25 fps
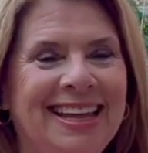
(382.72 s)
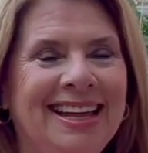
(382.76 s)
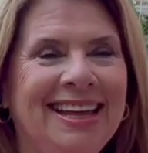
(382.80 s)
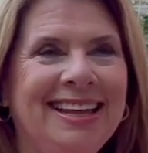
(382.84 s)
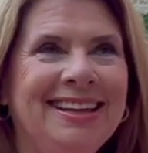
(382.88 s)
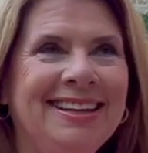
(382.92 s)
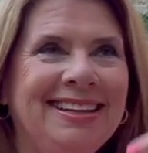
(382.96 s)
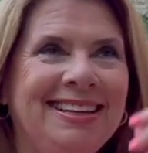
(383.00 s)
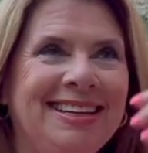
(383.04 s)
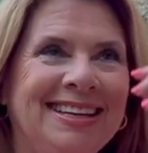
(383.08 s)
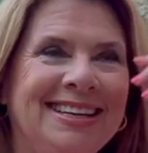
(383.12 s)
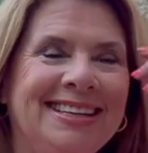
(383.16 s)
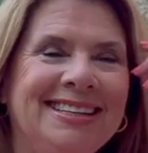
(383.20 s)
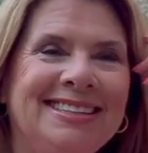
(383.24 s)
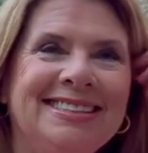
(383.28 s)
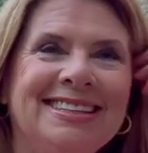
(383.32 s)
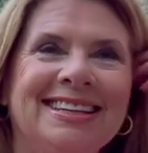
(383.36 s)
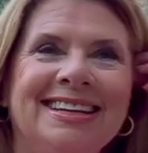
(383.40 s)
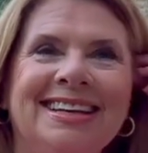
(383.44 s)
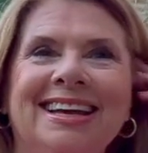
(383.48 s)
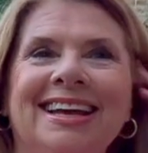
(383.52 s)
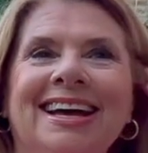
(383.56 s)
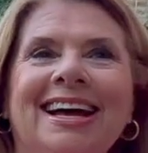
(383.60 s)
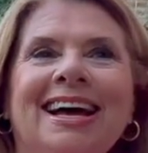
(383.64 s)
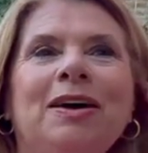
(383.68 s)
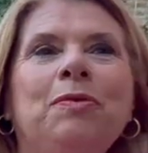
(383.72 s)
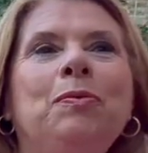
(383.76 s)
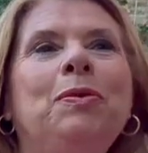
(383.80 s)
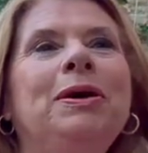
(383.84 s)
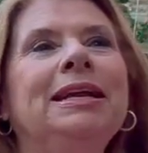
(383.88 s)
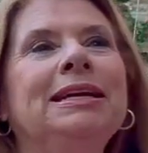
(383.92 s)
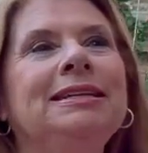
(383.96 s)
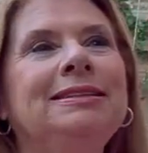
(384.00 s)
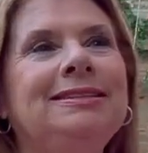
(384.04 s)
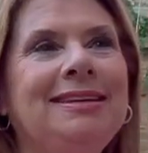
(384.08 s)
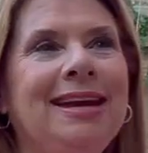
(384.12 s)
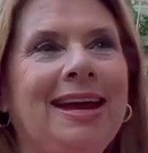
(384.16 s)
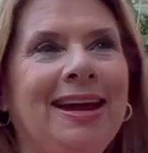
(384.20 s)
Oh, yes. I want
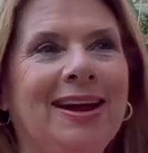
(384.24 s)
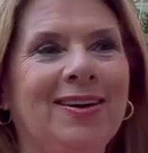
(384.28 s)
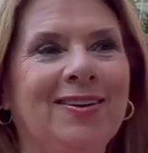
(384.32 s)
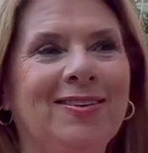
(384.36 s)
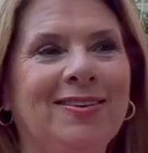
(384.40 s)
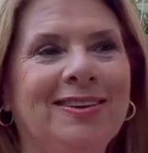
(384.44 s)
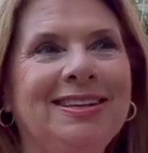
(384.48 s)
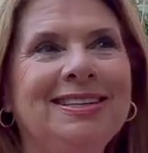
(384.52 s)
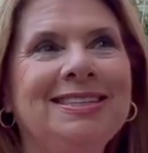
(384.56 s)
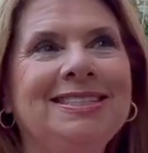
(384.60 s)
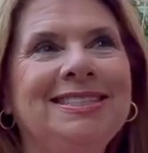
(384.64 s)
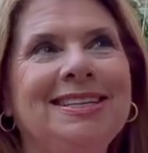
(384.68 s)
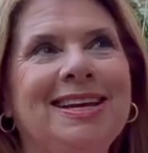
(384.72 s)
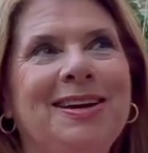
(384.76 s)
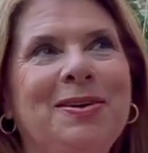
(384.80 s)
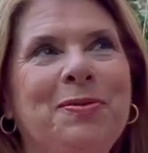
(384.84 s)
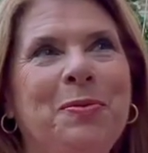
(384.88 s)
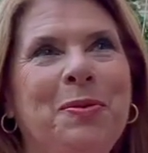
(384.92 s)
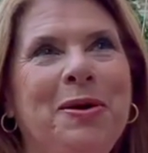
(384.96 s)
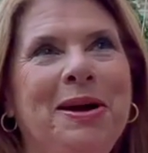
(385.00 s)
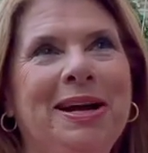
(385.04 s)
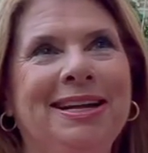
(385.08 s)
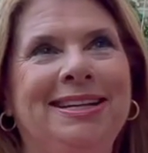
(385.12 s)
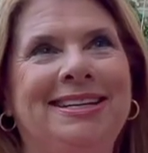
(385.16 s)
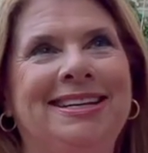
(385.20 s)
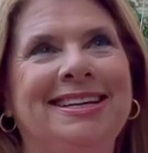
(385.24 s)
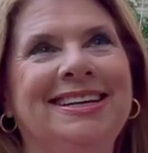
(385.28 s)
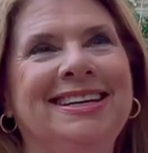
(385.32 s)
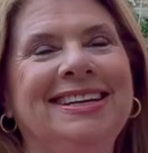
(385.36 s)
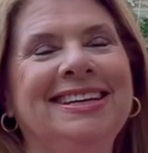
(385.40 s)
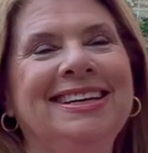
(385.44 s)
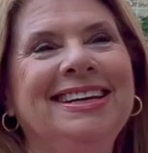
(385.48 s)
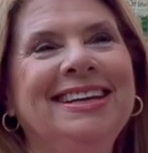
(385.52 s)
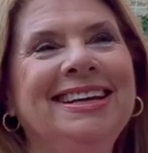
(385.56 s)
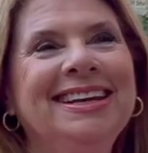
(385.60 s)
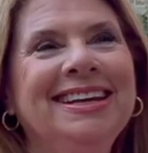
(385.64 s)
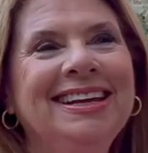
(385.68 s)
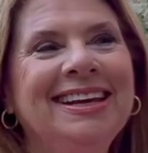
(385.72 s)
a terrace. I want
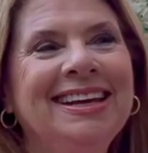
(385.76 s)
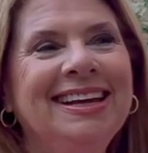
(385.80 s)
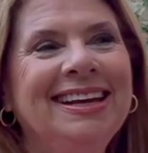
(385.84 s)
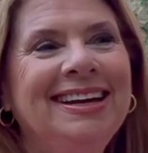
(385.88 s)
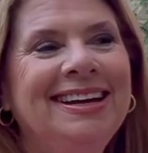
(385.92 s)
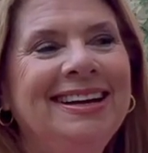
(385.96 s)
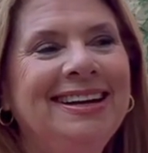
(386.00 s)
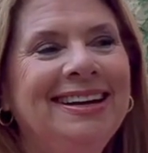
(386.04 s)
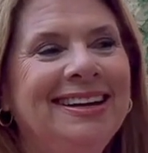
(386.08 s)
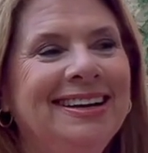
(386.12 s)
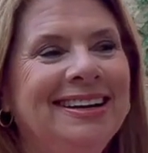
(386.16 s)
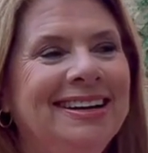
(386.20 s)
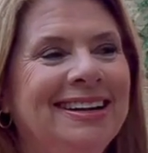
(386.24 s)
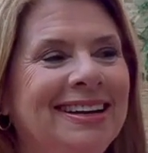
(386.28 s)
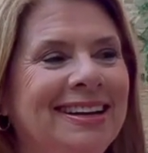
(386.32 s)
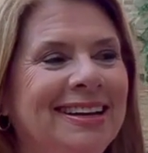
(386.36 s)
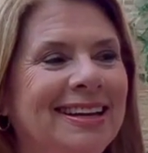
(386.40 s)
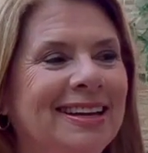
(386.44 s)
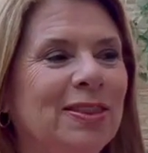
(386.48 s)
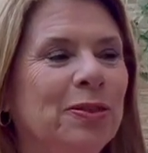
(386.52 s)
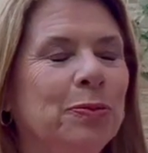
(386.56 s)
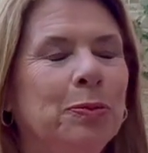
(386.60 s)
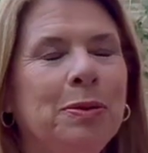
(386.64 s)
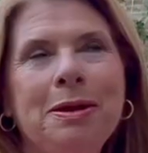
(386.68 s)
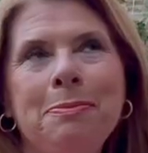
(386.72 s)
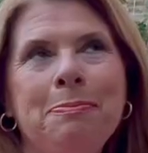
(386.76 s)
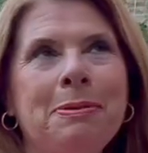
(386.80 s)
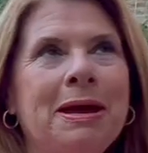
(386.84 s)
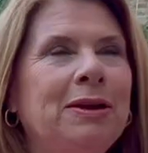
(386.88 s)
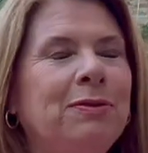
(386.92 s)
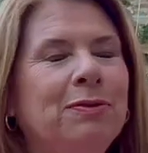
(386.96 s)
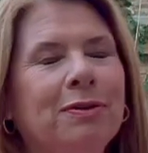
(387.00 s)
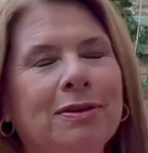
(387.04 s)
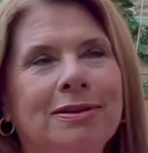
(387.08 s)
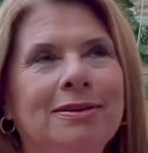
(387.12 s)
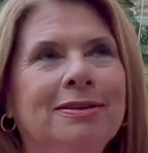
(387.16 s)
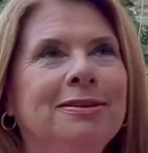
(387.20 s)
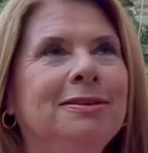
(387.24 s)
3
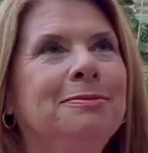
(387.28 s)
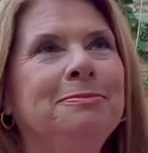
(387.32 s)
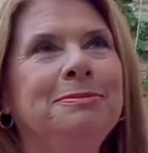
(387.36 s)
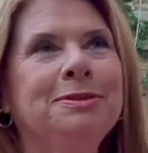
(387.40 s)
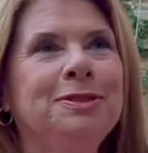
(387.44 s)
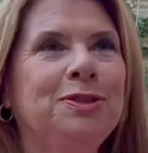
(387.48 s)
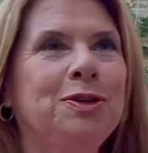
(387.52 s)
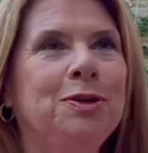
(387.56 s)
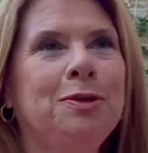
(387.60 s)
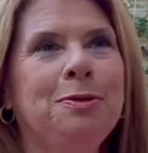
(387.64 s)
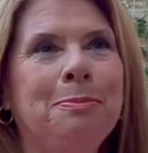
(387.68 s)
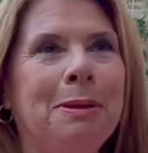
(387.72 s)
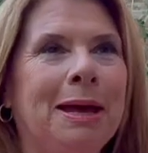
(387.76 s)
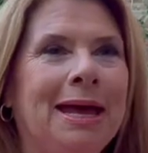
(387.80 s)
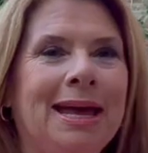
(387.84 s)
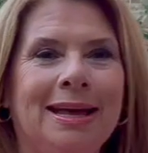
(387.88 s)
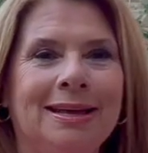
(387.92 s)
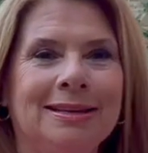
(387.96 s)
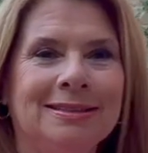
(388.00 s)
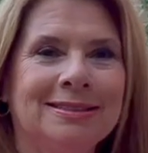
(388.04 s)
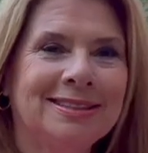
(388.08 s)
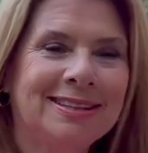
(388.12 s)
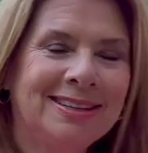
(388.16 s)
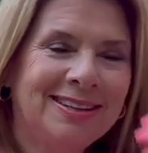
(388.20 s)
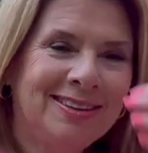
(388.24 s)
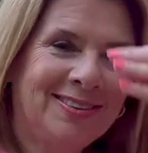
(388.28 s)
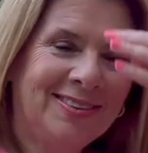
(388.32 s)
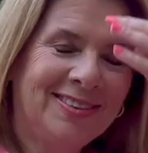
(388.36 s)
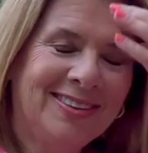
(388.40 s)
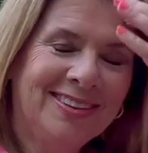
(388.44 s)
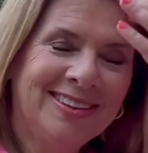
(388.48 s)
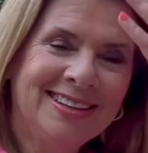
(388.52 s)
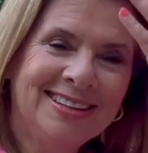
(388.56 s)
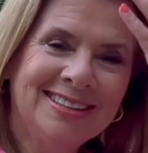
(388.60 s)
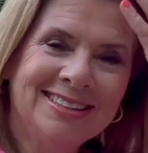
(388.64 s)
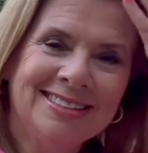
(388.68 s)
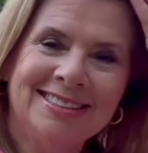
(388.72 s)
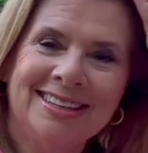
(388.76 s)
bedrooms, 2 baths, and all
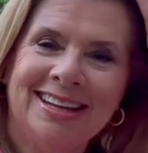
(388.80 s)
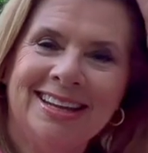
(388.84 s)
this.